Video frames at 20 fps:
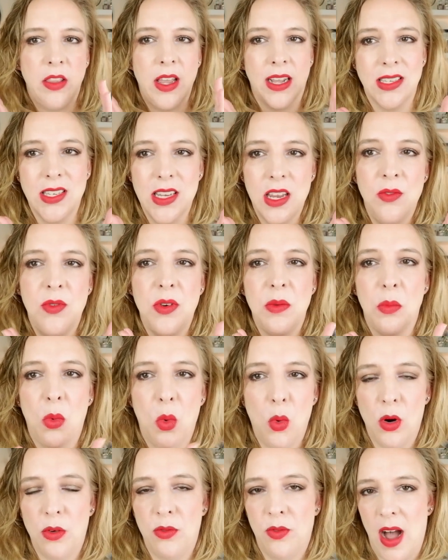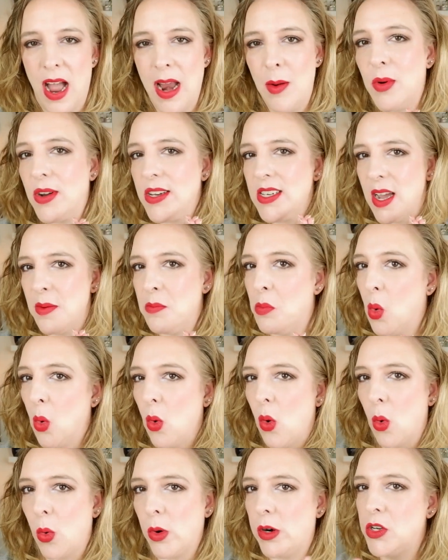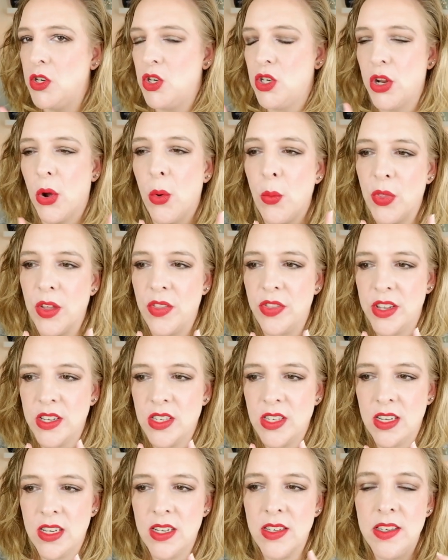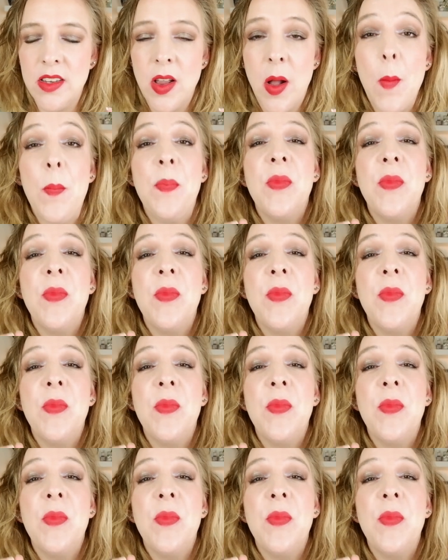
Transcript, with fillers: That's even more vibrant and more orange toned than this is.